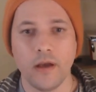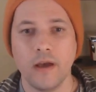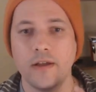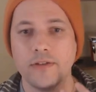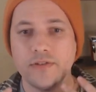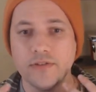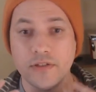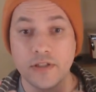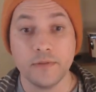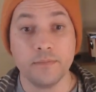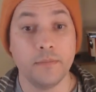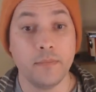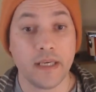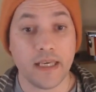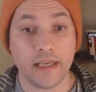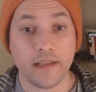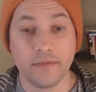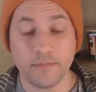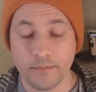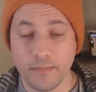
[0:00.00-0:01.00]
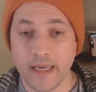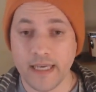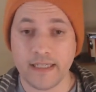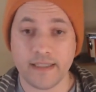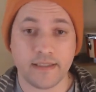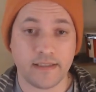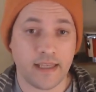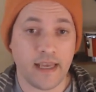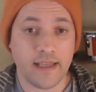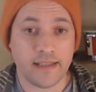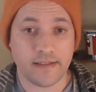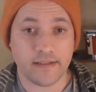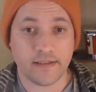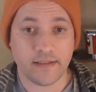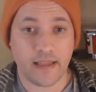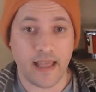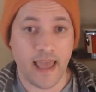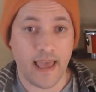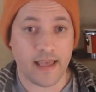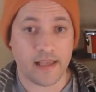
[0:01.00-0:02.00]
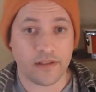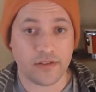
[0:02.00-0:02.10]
to me, make sense as